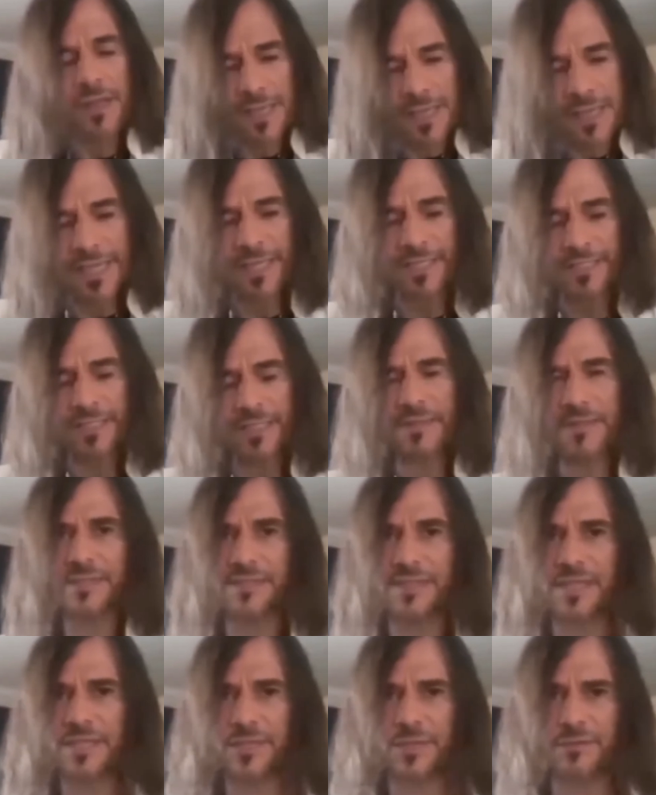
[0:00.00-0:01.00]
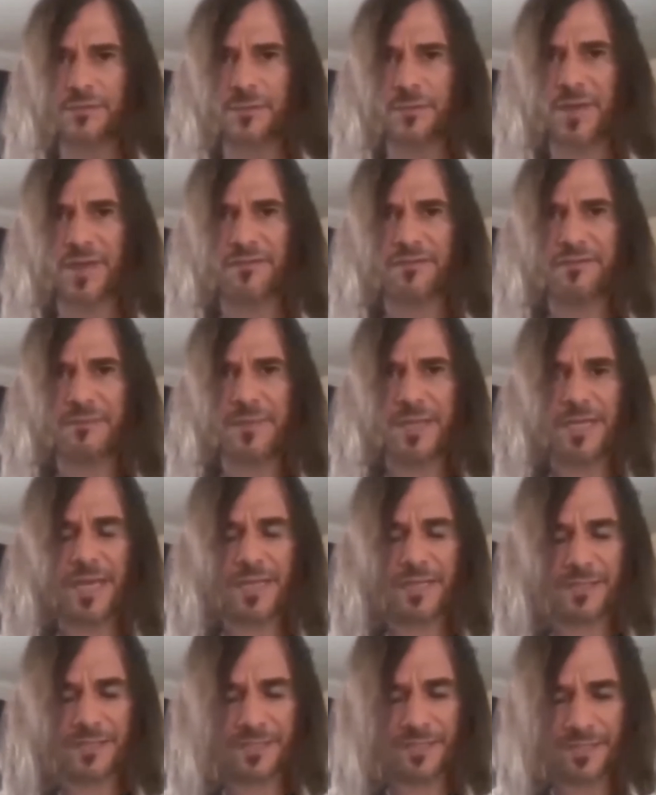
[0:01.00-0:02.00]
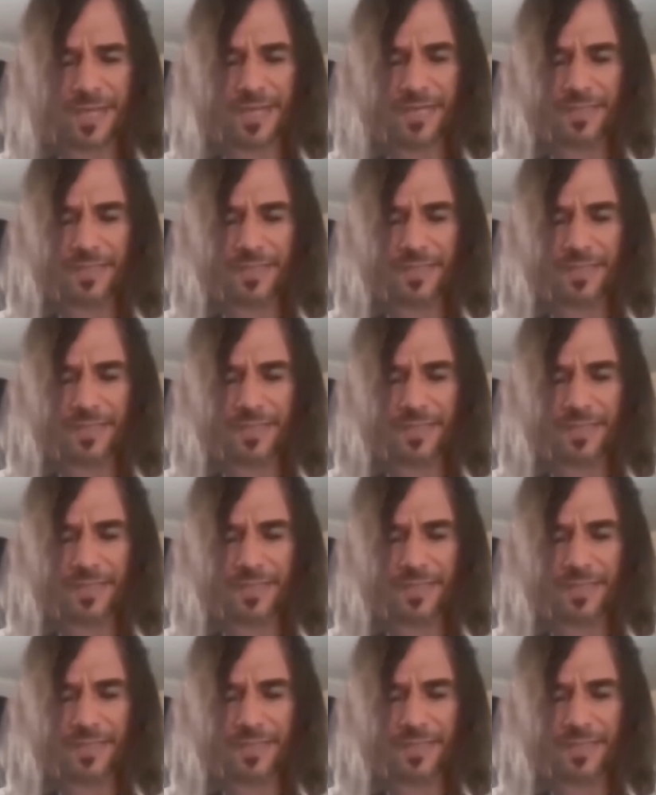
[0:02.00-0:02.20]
Here's another statue of the Baphomet at a satanic